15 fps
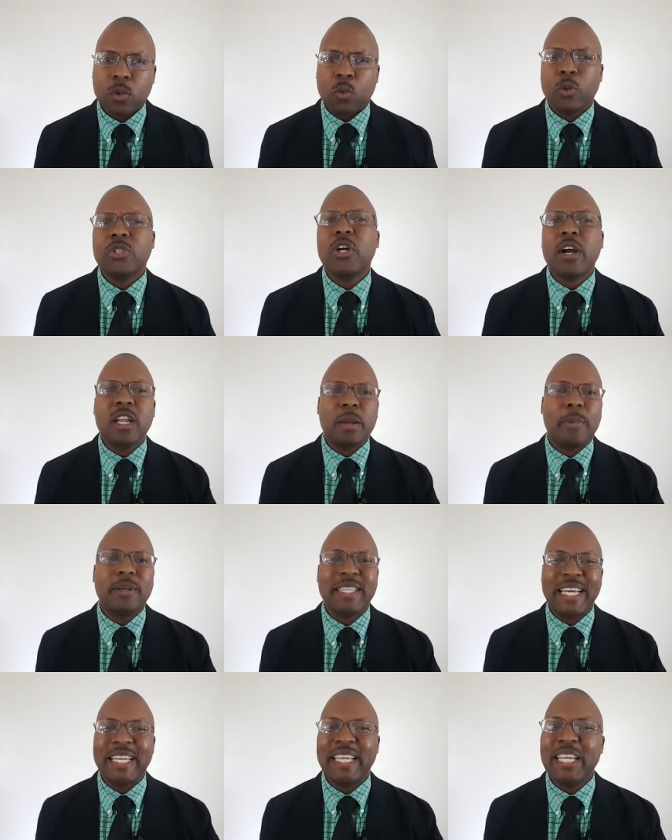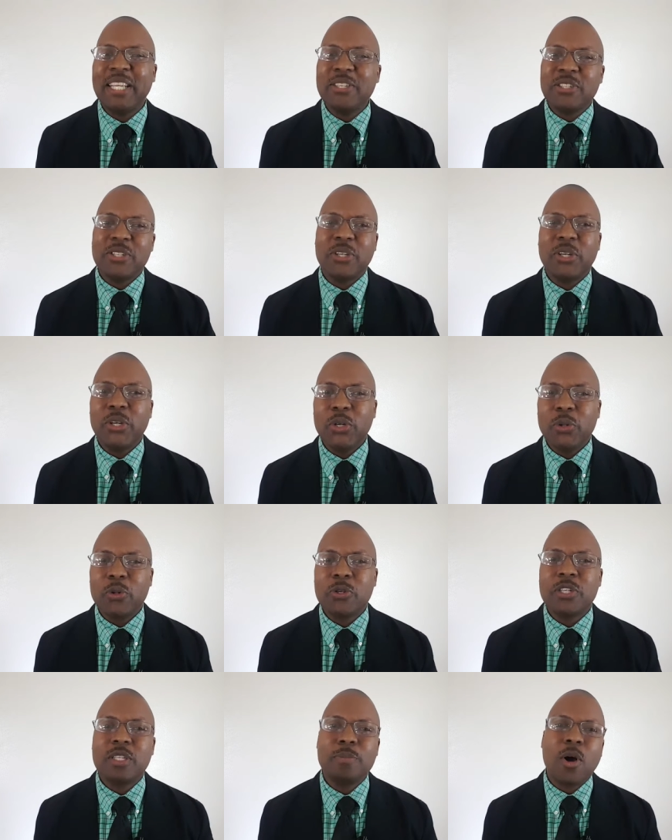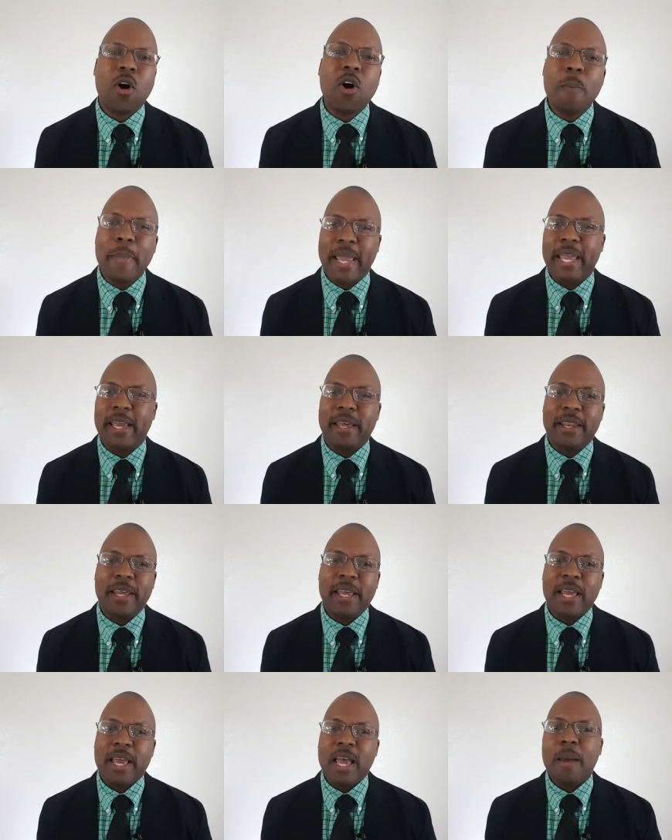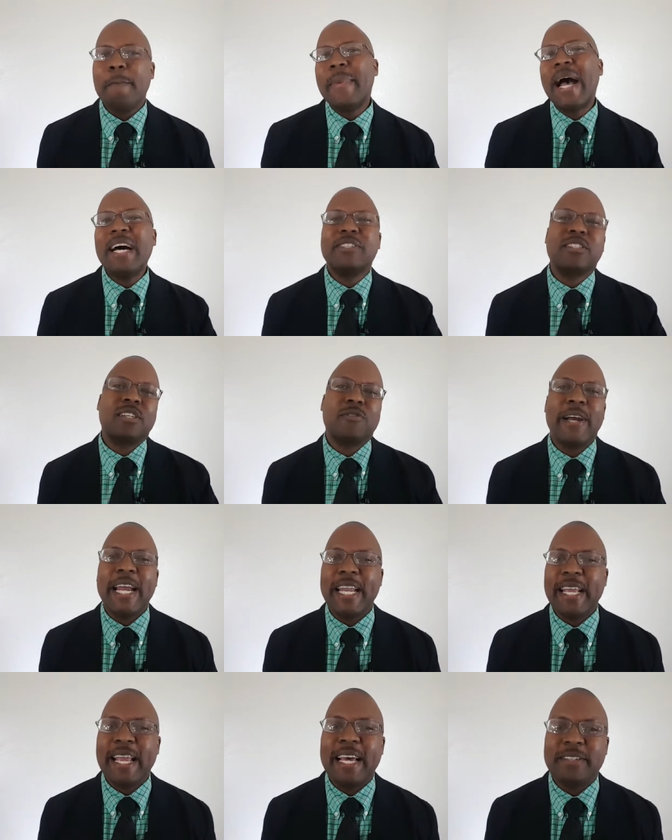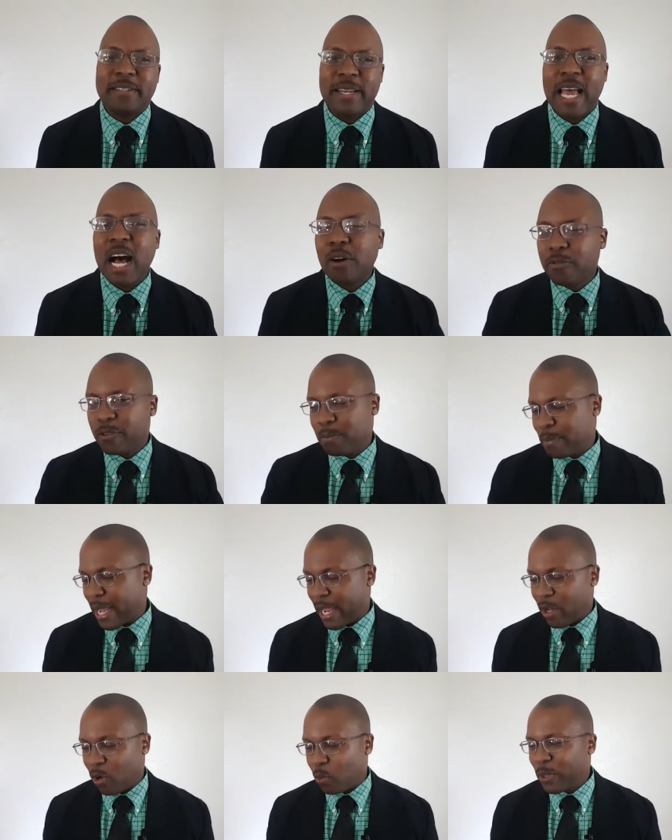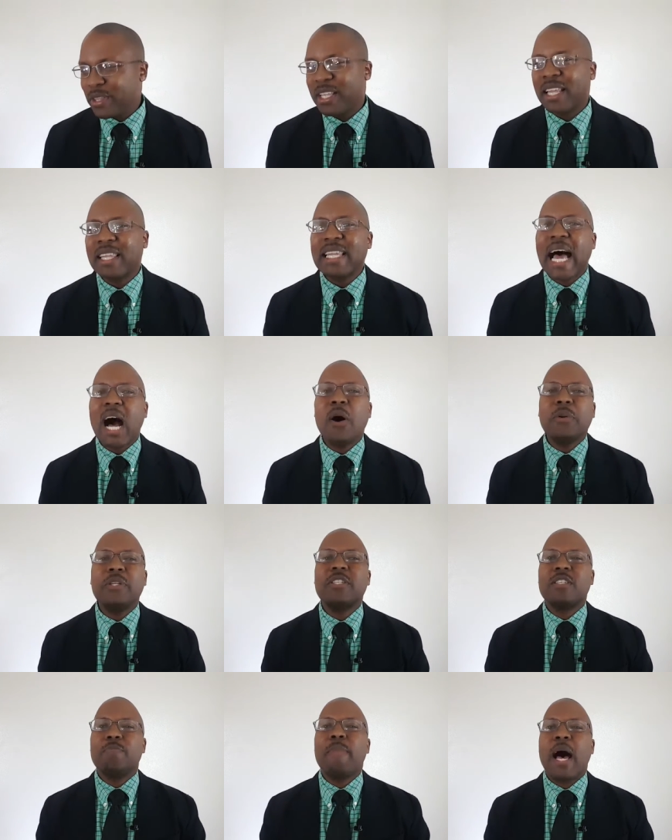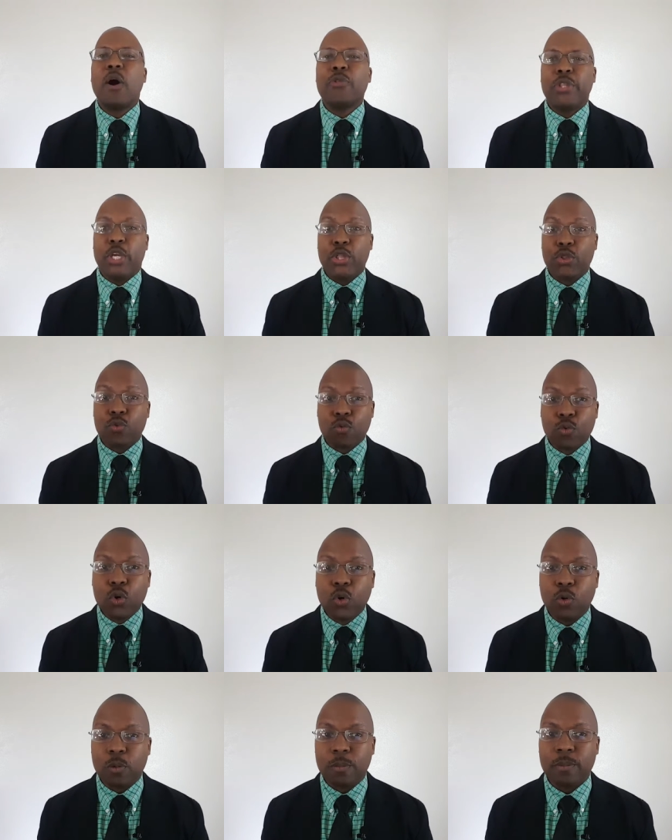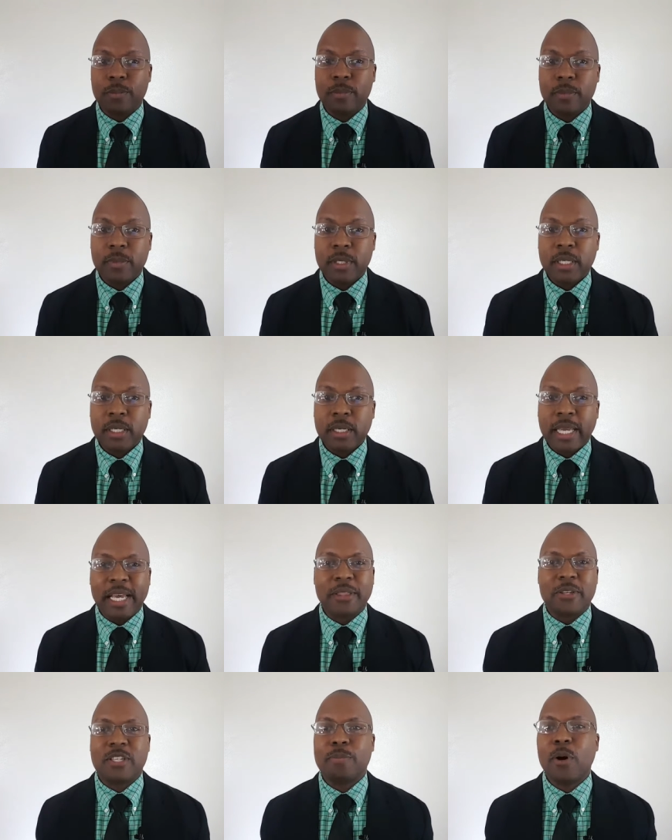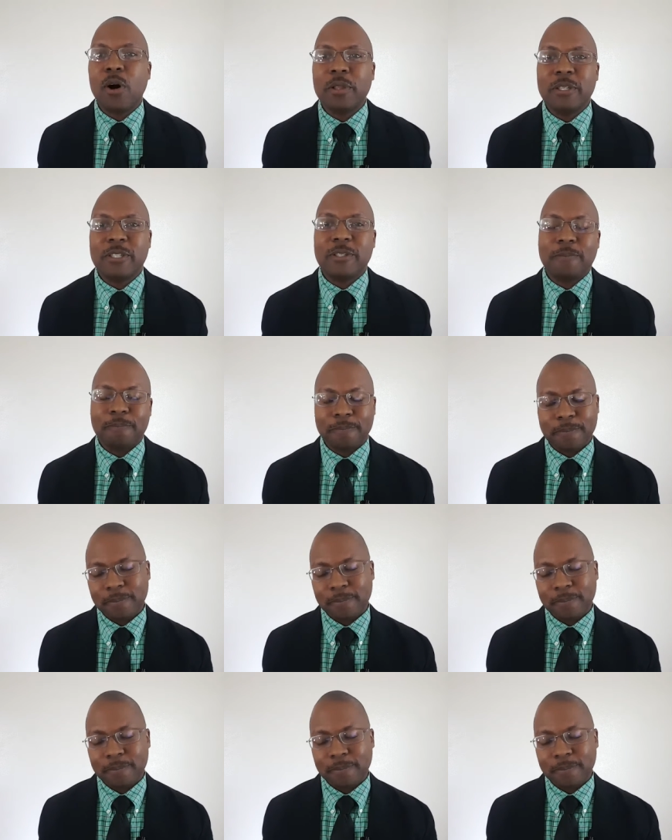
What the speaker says: We're talking about that insecure small man masquerading as an alpha male with the loudest mouth in the room and the smallest.